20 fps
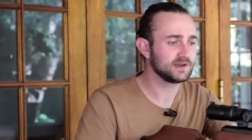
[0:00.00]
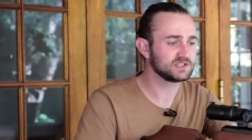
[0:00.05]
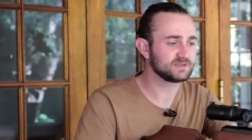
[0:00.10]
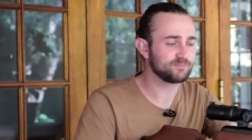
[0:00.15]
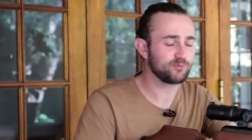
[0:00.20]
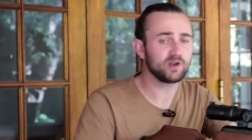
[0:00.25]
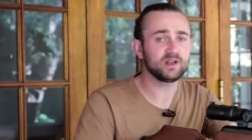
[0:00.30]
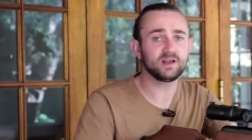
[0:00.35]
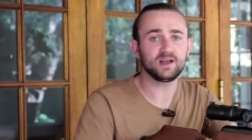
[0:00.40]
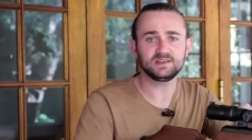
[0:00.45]

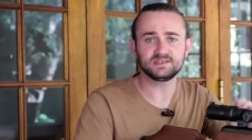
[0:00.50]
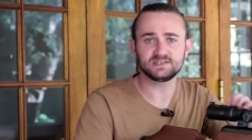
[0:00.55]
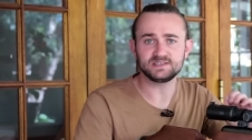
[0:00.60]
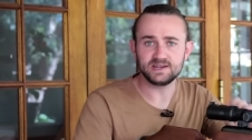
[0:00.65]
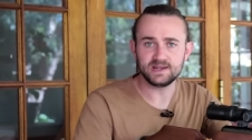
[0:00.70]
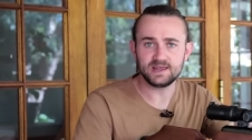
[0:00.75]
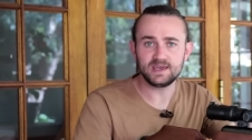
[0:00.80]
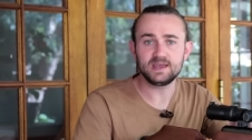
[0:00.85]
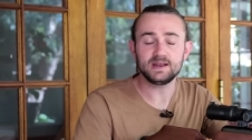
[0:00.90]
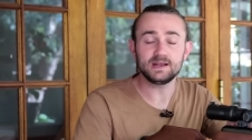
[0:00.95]
spring guns
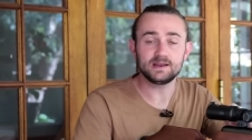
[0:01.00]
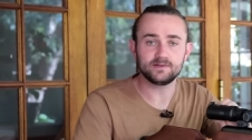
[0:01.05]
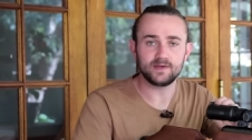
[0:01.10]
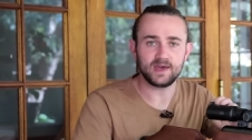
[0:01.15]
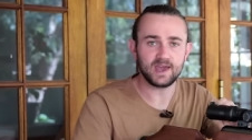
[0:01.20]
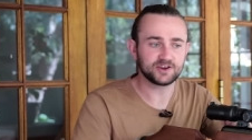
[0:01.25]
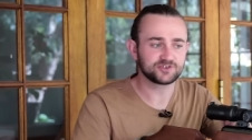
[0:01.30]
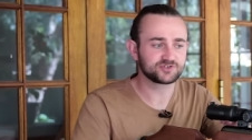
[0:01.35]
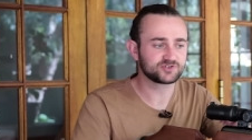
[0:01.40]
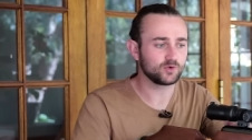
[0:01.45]
need
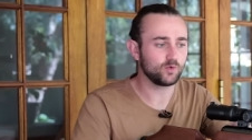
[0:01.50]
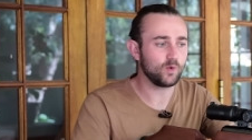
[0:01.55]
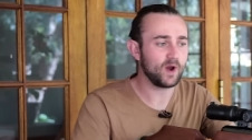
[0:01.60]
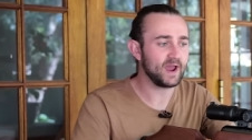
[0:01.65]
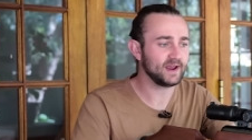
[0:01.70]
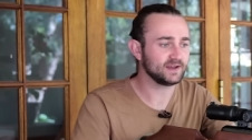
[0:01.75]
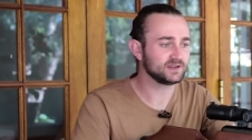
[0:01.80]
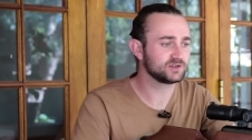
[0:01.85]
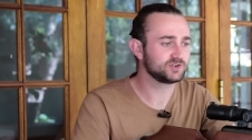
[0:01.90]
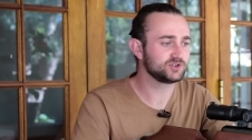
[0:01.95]
the extra
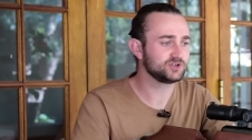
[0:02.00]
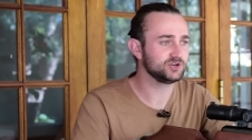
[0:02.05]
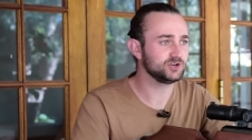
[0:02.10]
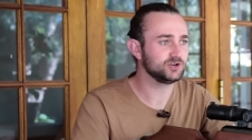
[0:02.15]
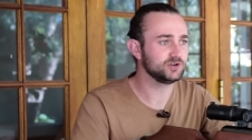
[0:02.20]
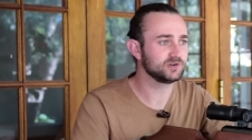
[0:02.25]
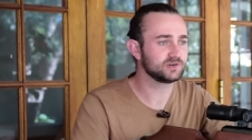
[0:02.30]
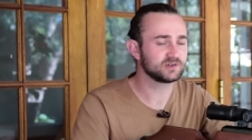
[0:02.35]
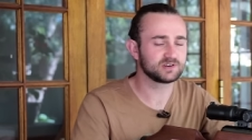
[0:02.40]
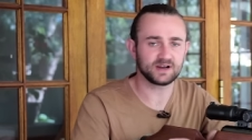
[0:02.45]
weight
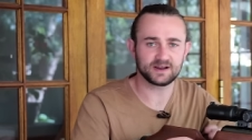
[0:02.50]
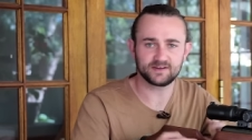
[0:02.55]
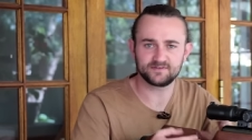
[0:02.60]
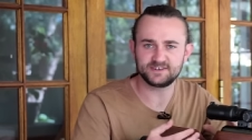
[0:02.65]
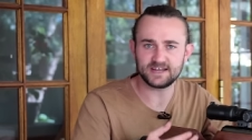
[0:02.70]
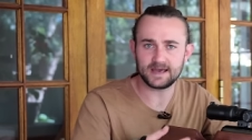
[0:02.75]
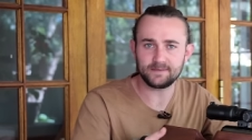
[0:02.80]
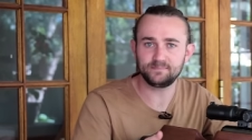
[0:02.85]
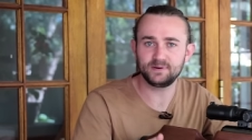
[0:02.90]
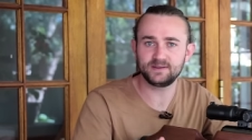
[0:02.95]
to kind of
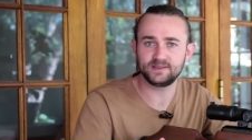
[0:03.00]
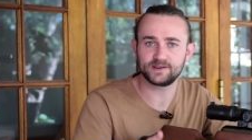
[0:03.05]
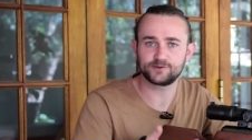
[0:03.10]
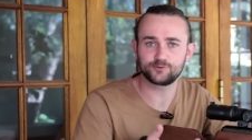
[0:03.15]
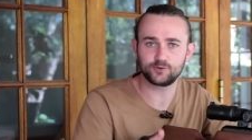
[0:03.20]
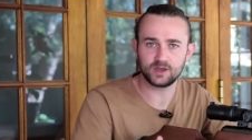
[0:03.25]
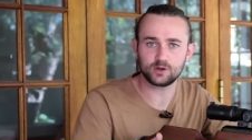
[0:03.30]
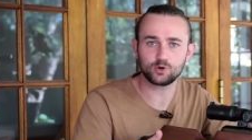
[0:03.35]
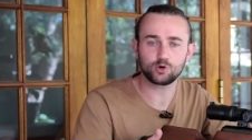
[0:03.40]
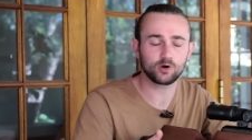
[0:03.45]
dampen that
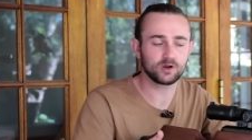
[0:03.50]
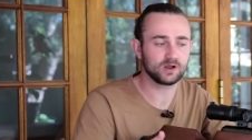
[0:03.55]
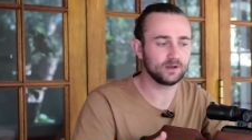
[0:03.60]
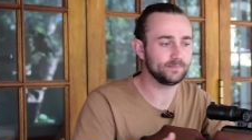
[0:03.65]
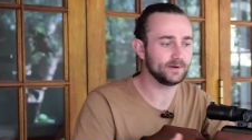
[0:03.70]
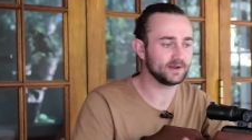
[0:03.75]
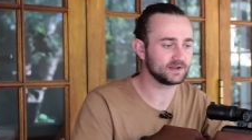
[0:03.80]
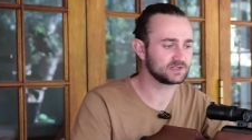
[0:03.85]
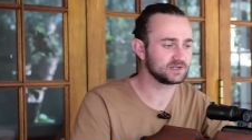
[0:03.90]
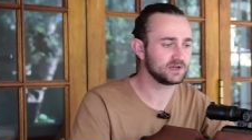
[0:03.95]
recoil a
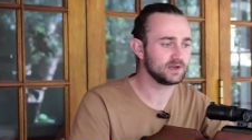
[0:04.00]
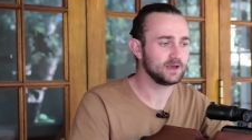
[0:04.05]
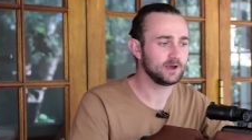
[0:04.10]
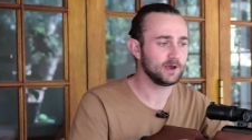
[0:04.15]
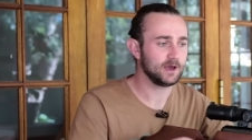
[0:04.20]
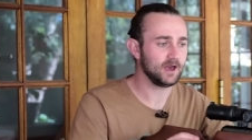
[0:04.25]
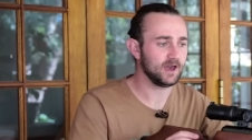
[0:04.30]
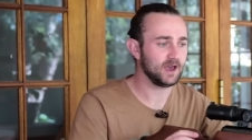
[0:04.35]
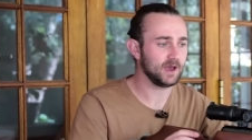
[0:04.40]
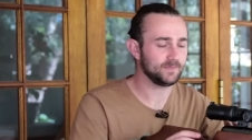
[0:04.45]
bit.
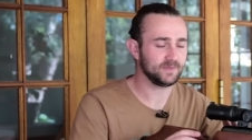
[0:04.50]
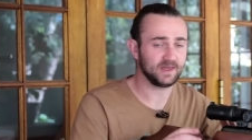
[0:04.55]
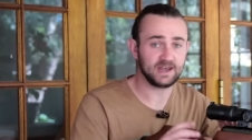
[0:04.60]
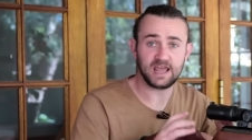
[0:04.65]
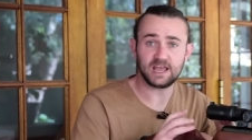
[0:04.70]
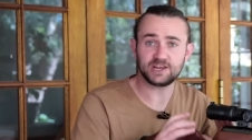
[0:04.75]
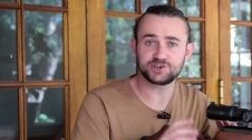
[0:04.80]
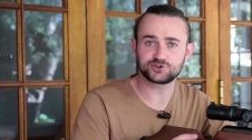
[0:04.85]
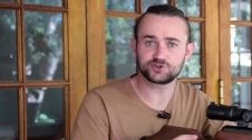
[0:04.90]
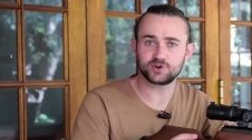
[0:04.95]
That
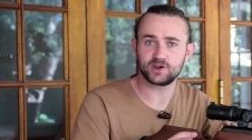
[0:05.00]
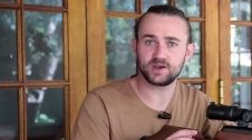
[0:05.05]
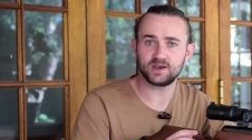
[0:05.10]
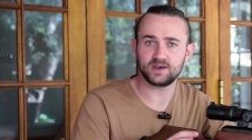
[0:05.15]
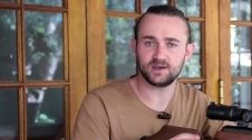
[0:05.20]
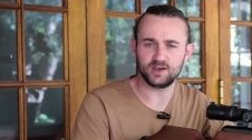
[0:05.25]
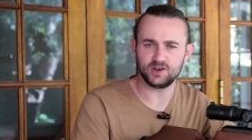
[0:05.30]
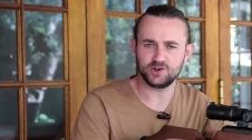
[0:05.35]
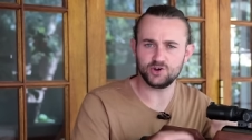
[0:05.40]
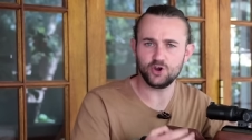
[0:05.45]

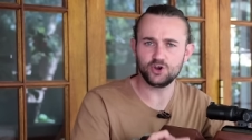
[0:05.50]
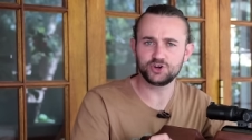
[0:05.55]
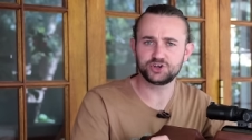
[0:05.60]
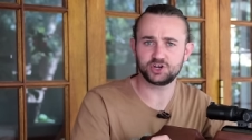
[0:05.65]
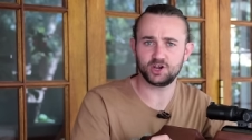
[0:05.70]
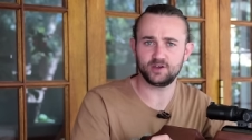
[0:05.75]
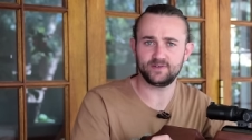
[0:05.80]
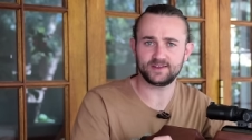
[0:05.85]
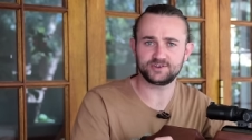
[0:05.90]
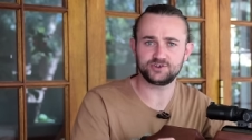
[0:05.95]
extra
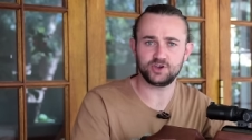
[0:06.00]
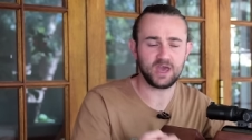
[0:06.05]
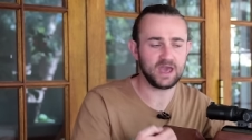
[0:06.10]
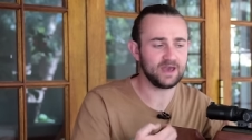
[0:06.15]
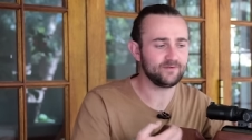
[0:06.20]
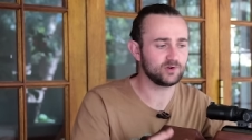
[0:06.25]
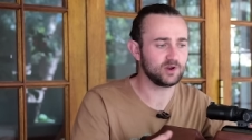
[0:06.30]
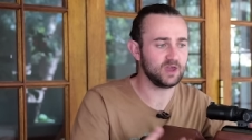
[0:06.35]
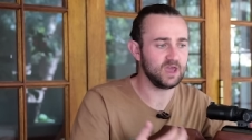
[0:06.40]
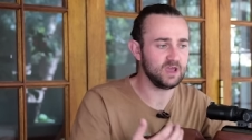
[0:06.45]
inertia that you
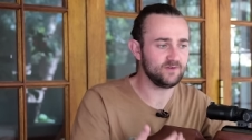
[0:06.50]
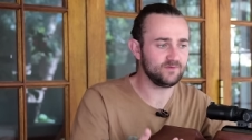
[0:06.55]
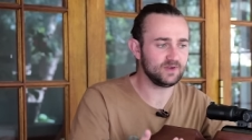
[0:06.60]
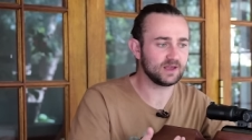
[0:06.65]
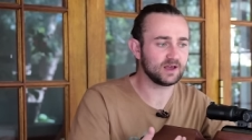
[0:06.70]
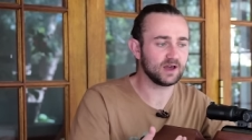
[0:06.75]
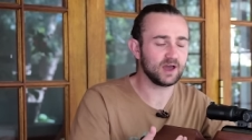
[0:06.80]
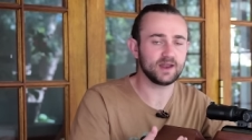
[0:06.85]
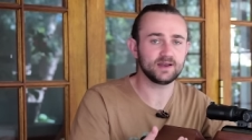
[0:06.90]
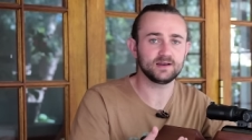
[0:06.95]
have on a heavy
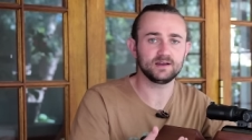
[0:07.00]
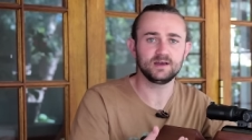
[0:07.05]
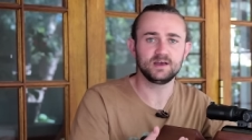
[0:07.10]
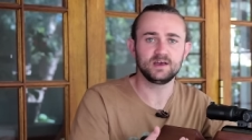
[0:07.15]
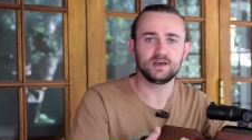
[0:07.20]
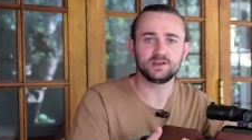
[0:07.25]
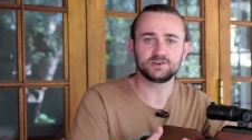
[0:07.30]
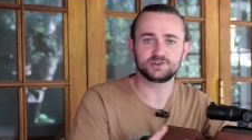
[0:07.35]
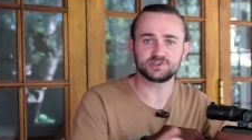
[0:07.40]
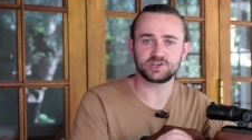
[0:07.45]
gun
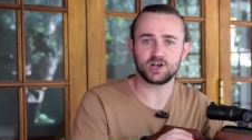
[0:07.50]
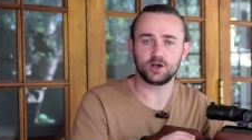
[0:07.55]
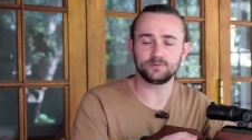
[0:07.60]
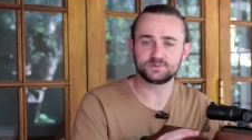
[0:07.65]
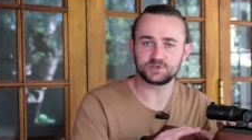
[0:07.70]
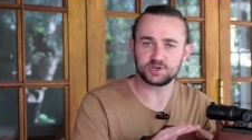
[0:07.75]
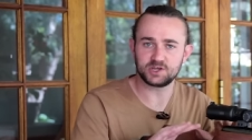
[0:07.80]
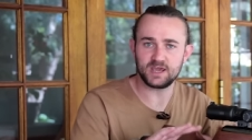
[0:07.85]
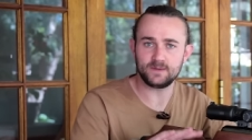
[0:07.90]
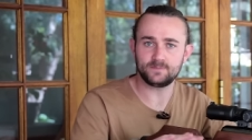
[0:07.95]
just
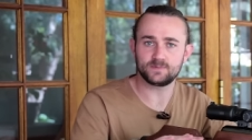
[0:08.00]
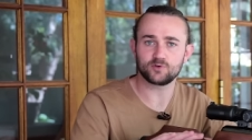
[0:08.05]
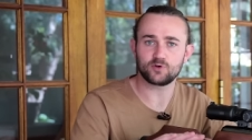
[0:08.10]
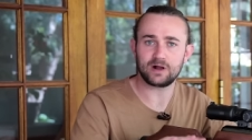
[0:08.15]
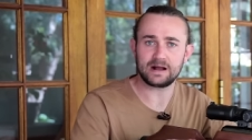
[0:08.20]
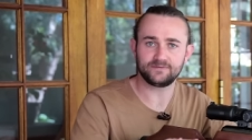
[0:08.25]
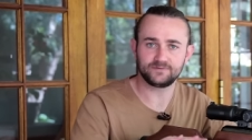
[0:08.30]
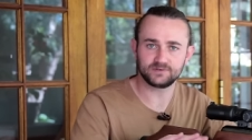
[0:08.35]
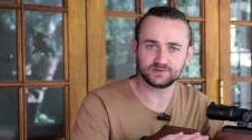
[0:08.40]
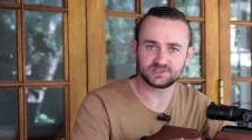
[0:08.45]
helps to keep the
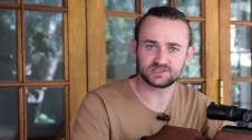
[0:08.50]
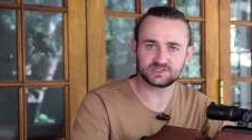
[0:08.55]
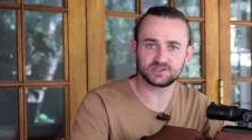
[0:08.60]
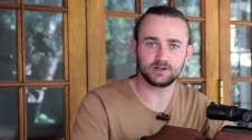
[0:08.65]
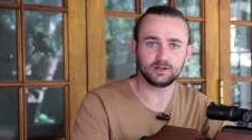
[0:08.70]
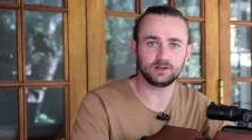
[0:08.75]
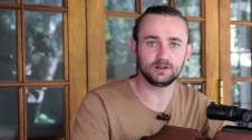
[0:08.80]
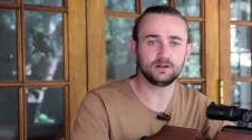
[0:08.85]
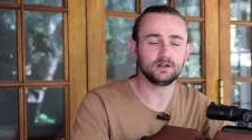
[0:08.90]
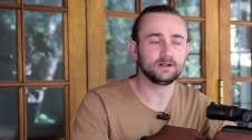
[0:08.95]
rifle
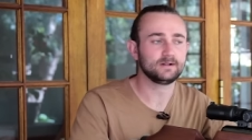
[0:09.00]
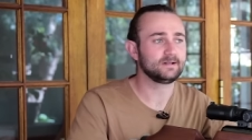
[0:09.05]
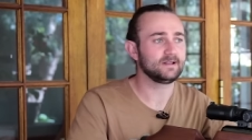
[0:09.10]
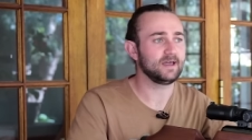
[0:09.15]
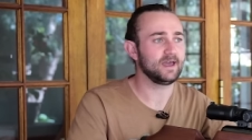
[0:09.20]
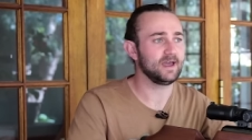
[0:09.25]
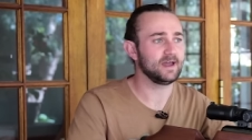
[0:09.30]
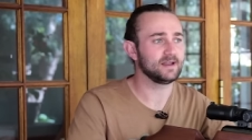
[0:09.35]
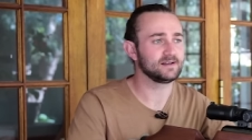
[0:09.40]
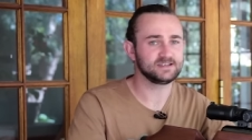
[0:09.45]
still
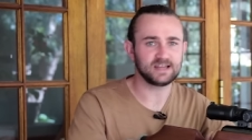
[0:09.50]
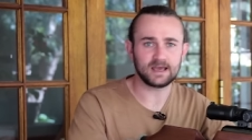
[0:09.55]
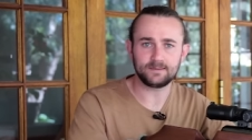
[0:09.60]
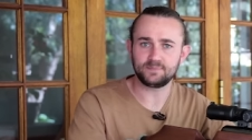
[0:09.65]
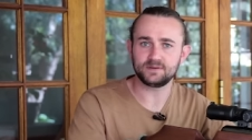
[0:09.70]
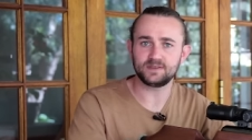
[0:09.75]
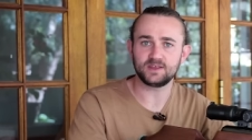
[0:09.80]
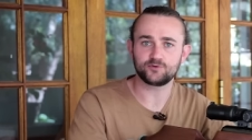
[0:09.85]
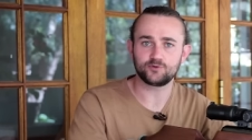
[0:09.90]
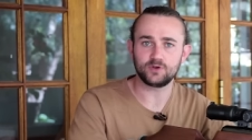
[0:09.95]
and
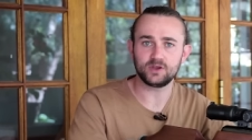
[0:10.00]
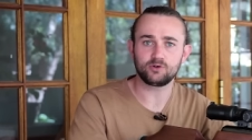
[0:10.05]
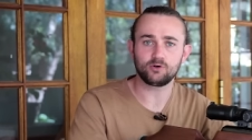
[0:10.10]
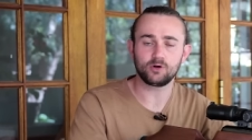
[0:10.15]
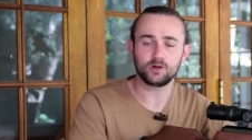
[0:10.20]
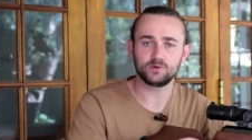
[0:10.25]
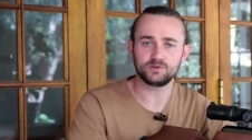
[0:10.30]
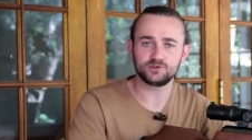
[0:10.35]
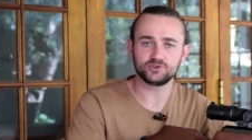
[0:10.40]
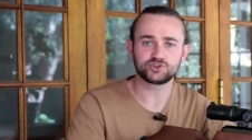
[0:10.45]
dampen that
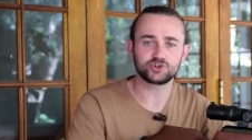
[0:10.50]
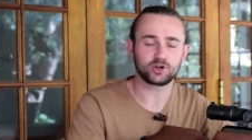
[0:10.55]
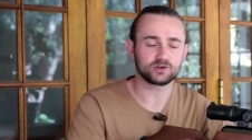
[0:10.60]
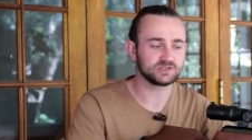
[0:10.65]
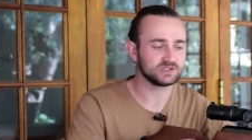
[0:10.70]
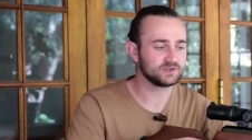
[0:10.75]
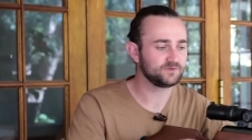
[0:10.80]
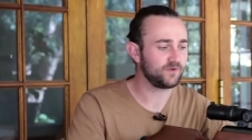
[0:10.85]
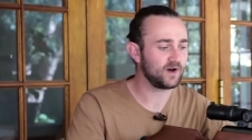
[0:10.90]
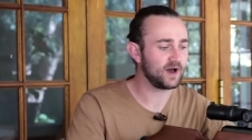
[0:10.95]
recoil when your
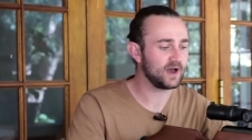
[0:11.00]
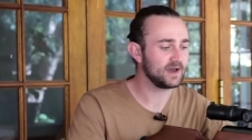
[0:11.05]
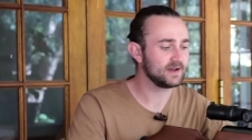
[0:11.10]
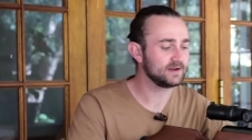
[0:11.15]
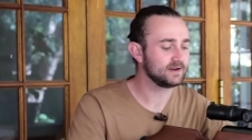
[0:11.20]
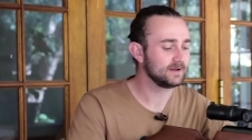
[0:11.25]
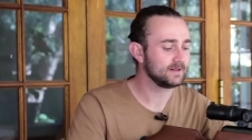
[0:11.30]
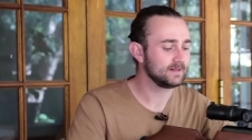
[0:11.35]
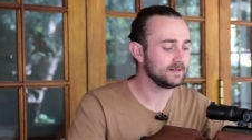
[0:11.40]
shot is fired,